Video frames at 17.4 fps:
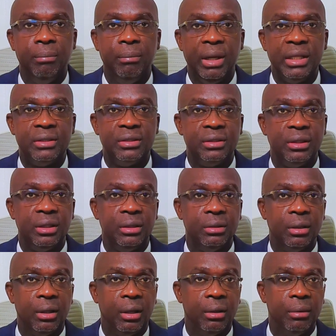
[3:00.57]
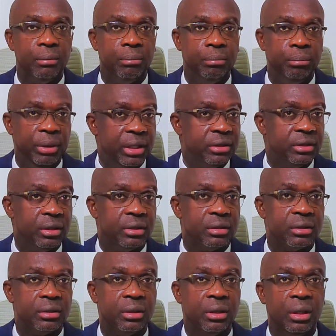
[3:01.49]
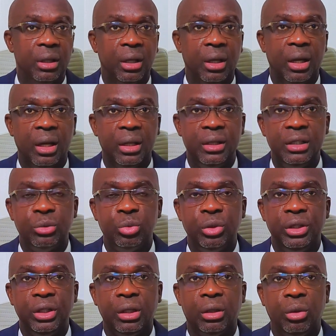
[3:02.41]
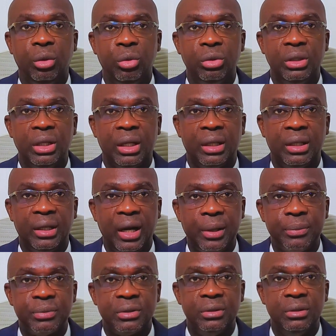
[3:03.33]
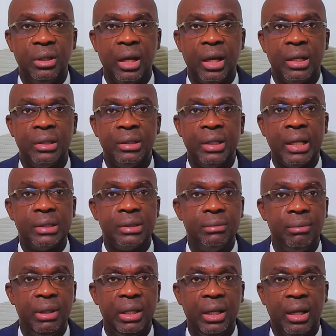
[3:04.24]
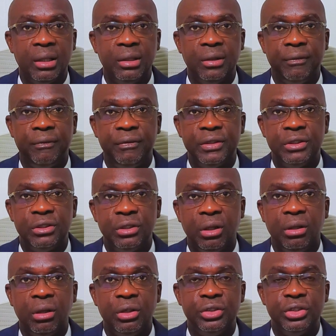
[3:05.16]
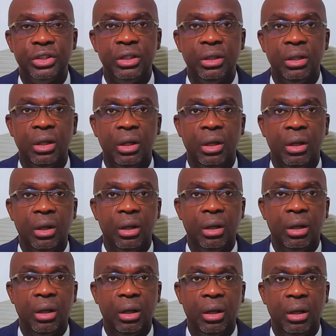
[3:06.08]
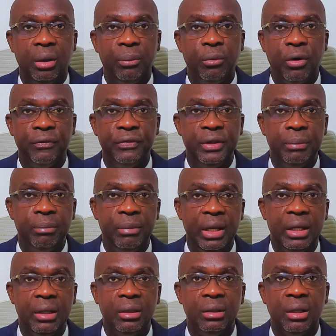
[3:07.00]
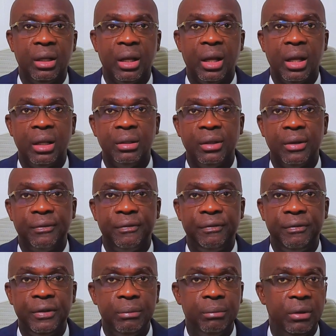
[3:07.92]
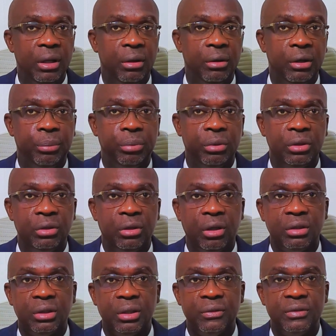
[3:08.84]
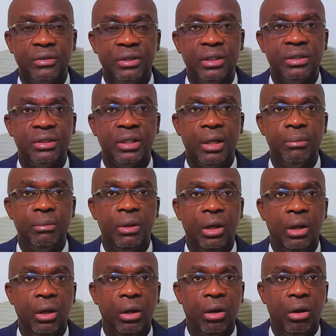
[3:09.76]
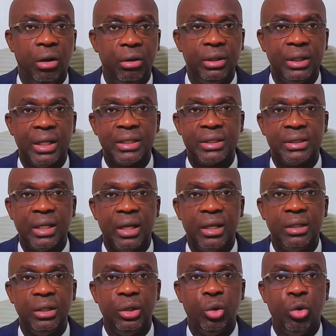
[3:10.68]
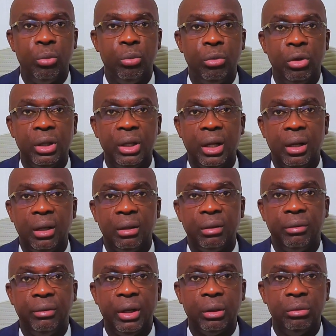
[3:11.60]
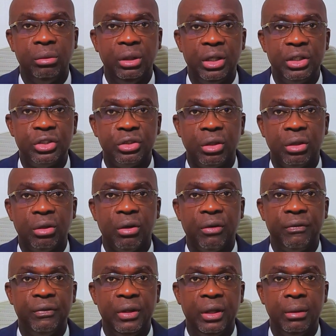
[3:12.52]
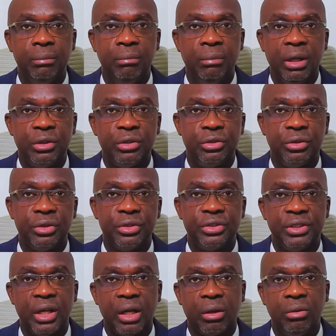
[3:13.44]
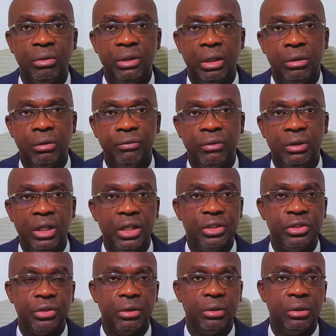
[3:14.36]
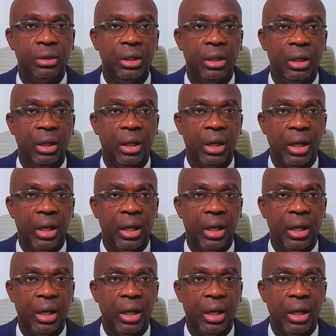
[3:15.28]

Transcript: medicine basics. And this will include the grasp the anatomy and the physiology of the male and the female reproductive system, understand the hormonal regulation of the menstrual cycle and ovulation,